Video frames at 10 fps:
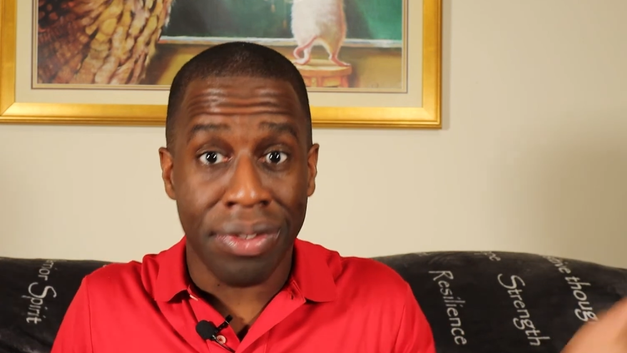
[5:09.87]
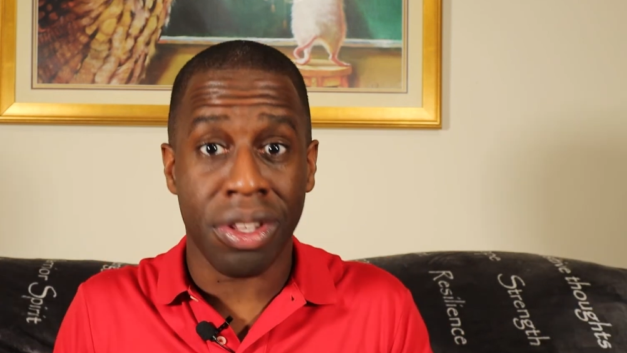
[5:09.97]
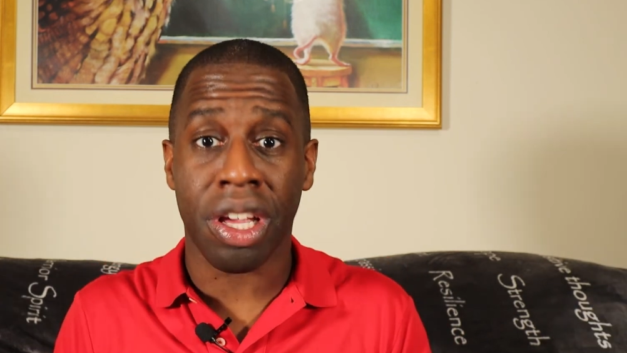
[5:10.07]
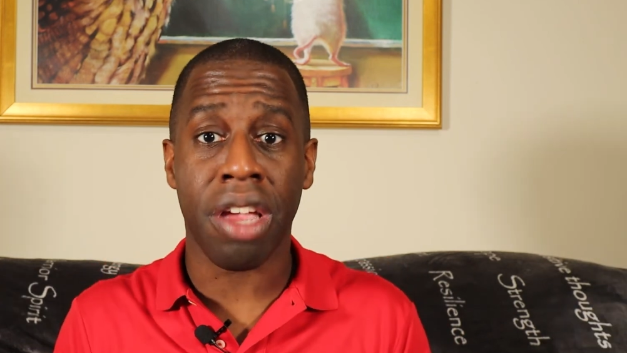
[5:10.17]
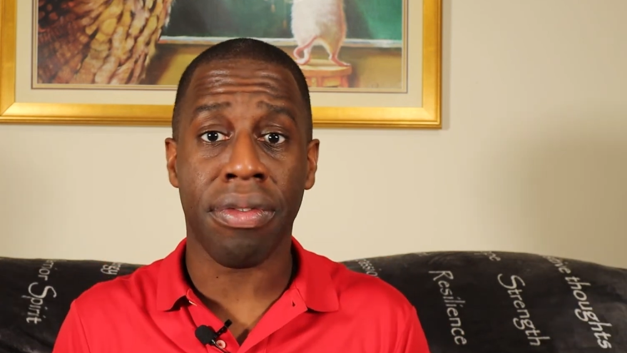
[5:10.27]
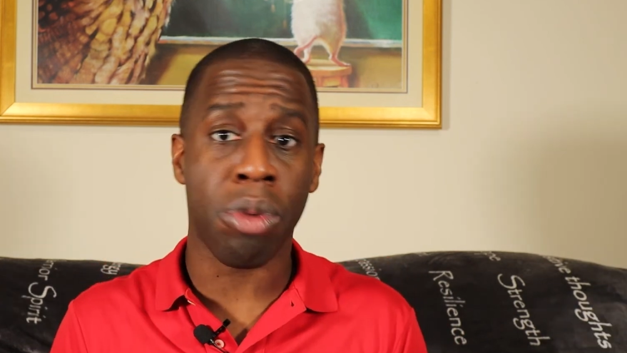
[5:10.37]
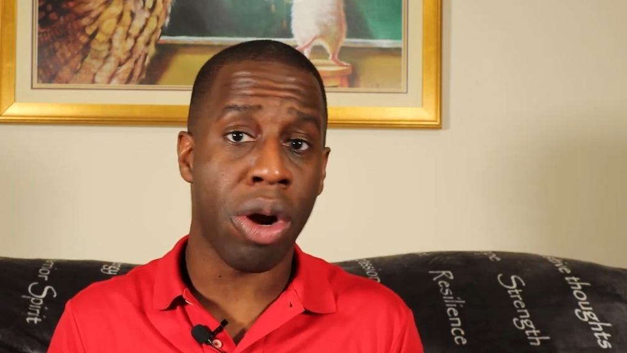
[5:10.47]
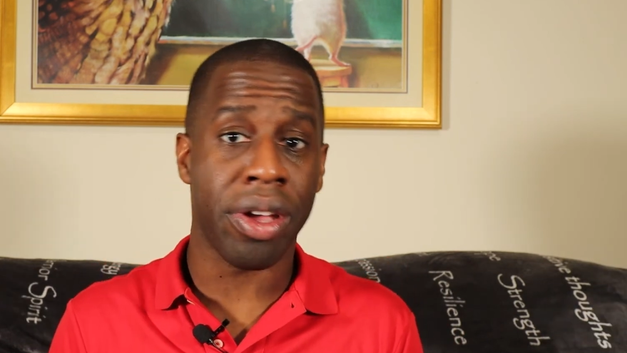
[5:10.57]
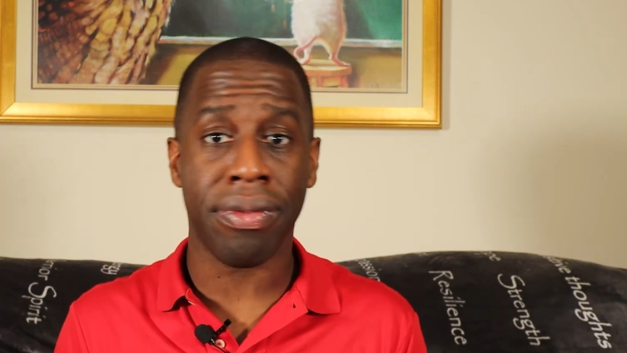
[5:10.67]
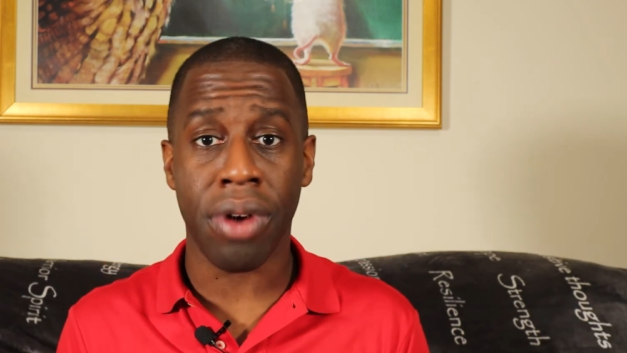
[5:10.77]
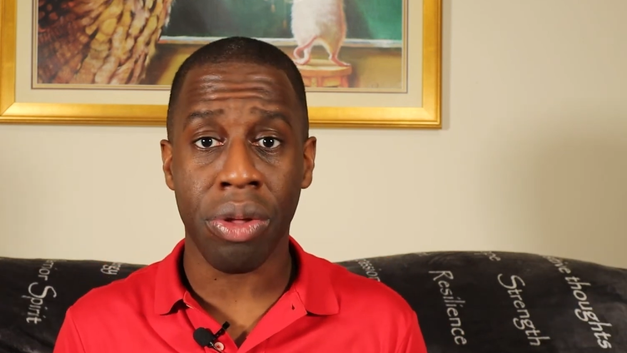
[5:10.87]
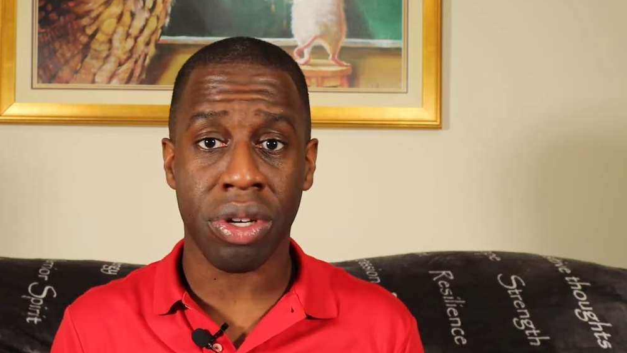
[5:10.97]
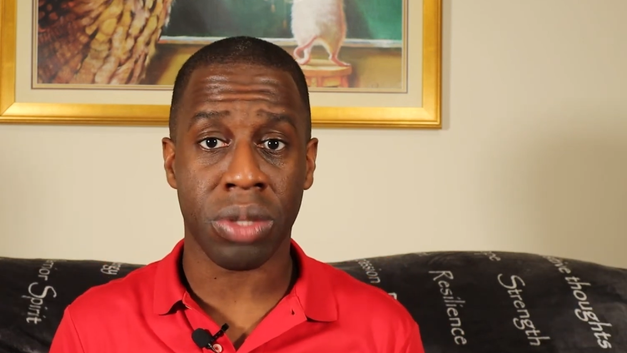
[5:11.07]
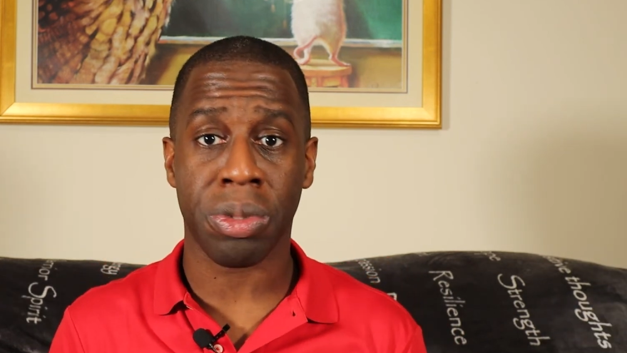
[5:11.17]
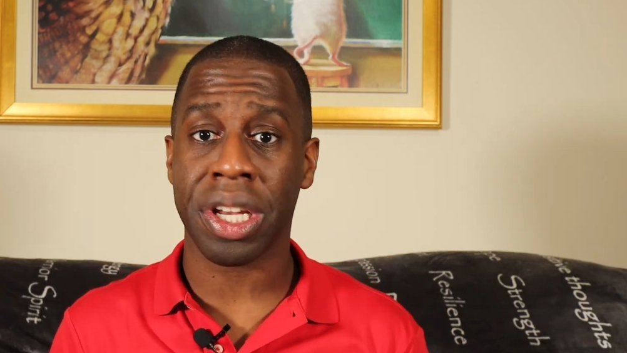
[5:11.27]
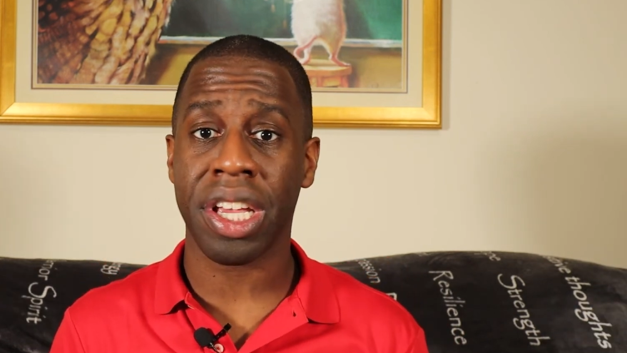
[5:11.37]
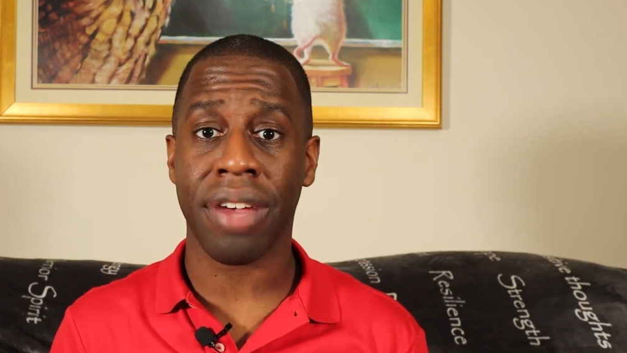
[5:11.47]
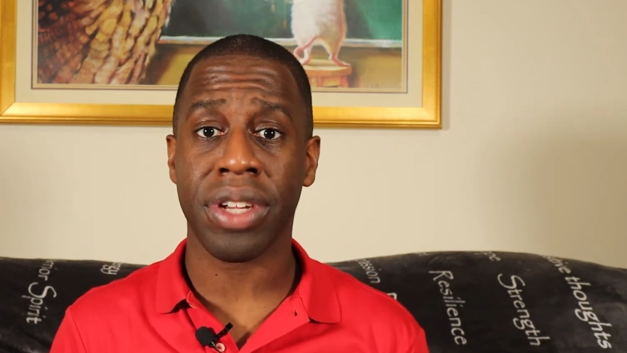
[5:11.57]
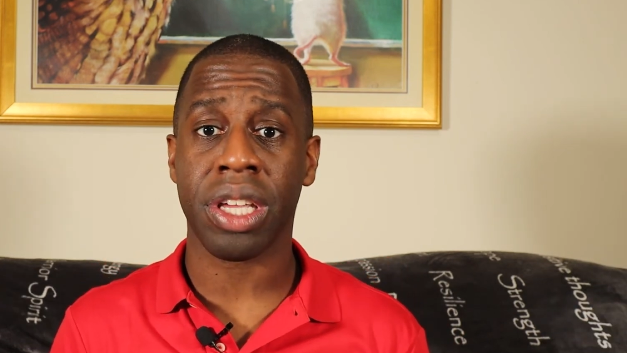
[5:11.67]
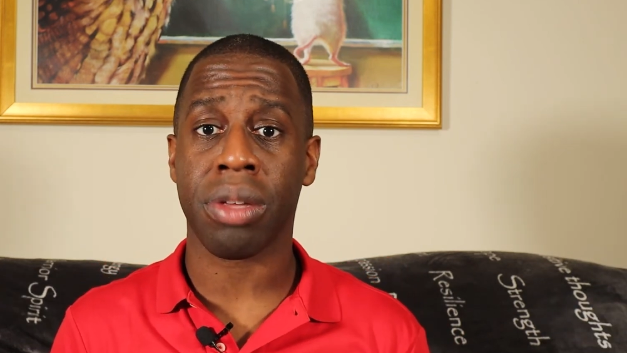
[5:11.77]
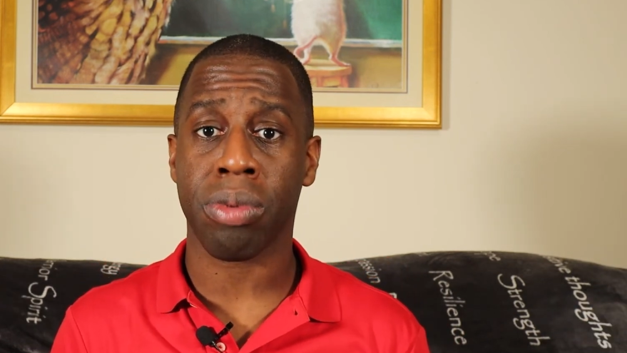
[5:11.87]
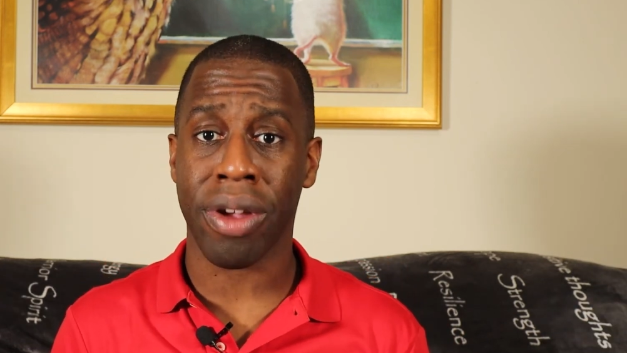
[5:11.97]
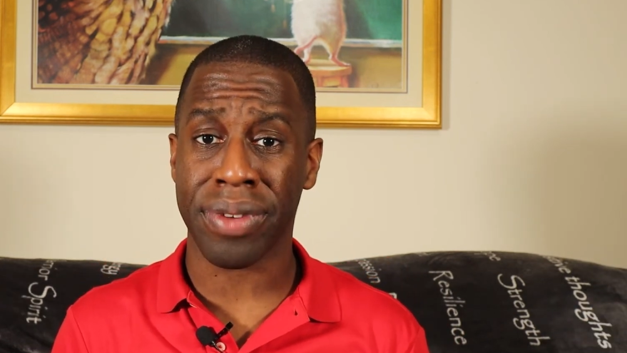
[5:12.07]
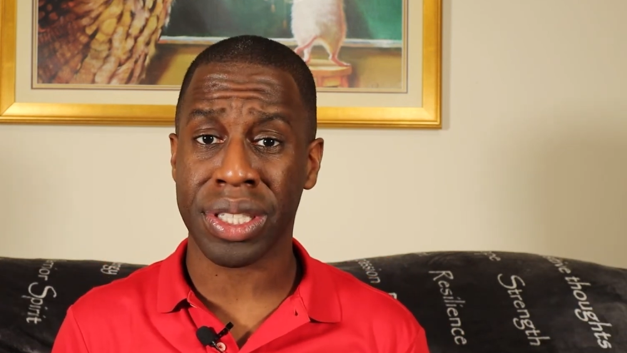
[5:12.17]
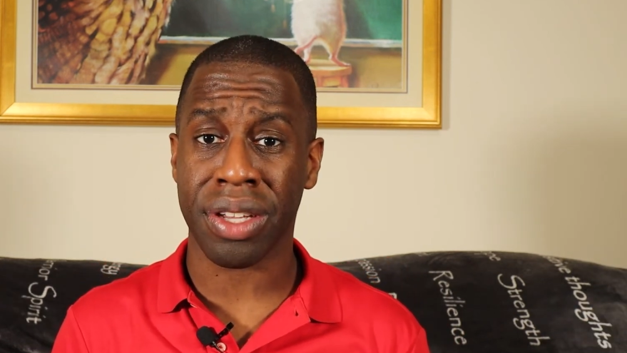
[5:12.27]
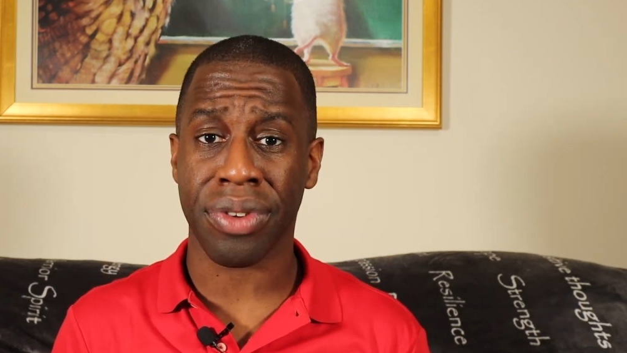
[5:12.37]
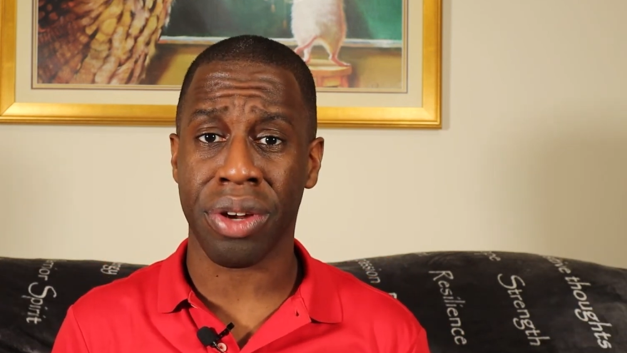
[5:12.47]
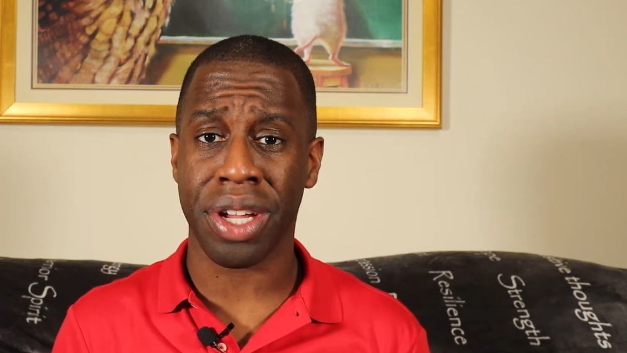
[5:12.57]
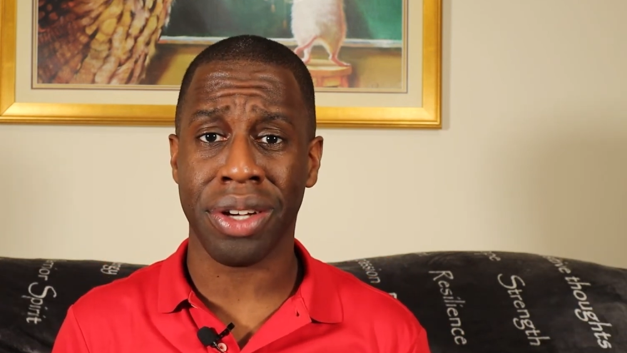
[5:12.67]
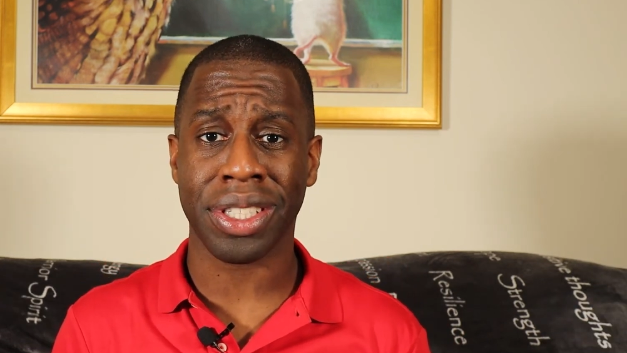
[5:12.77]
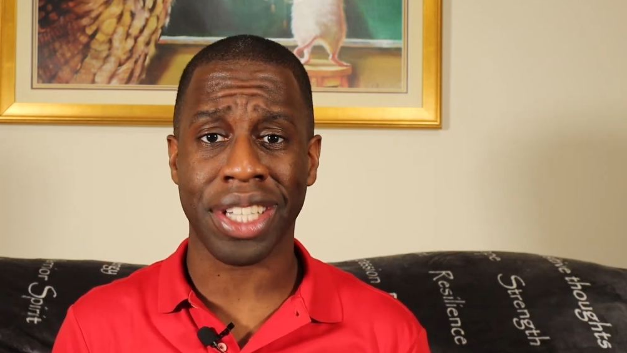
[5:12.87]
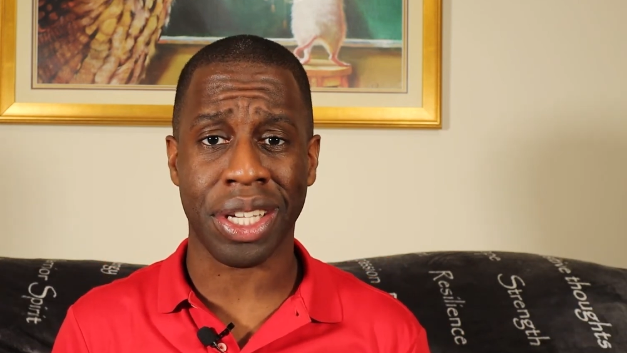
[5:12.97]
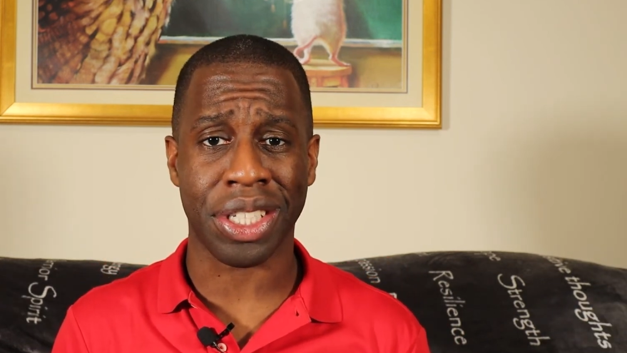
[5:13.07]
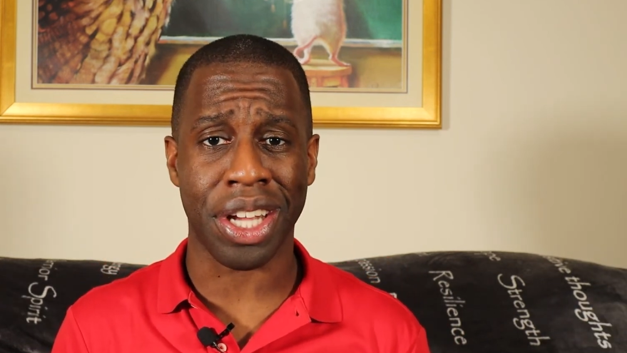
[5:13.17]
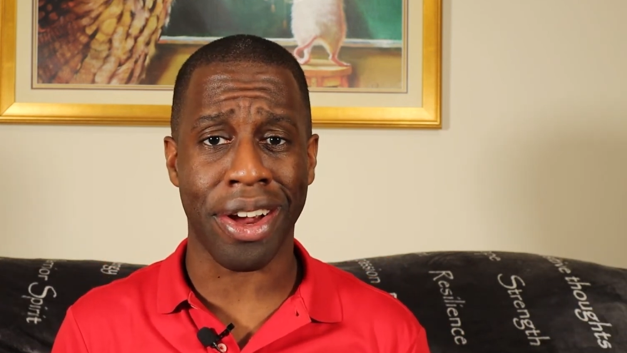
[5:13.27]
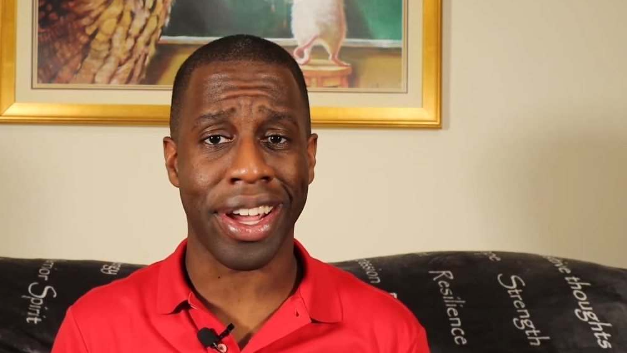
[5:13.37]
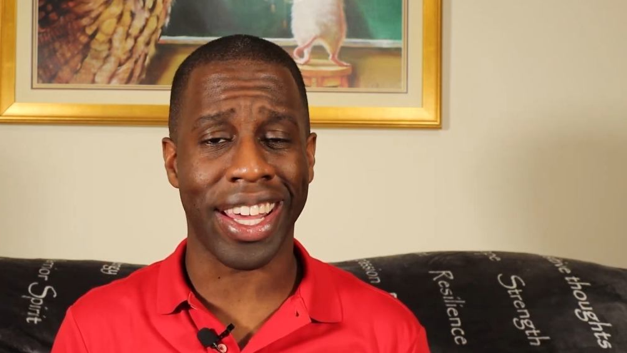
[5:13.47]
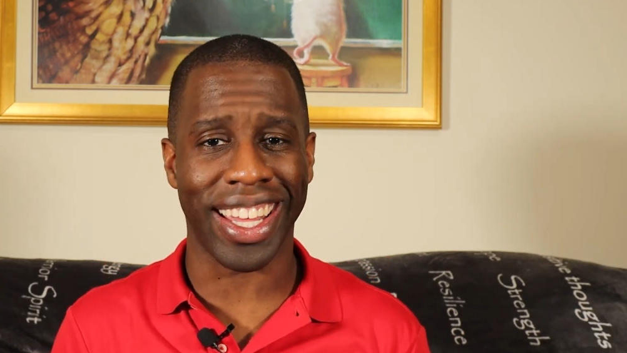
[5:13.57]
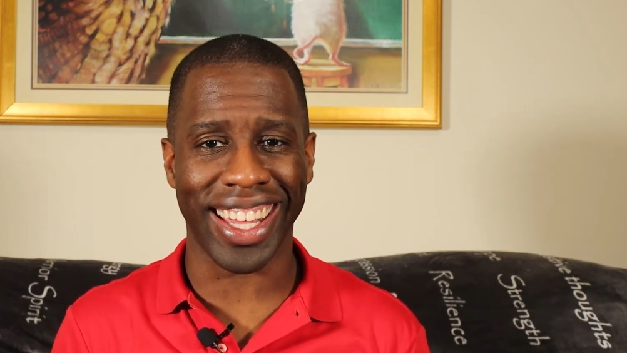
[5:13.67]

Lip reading: If you're looking for more info, there's plenty of it in the preface of your nearest dictionary.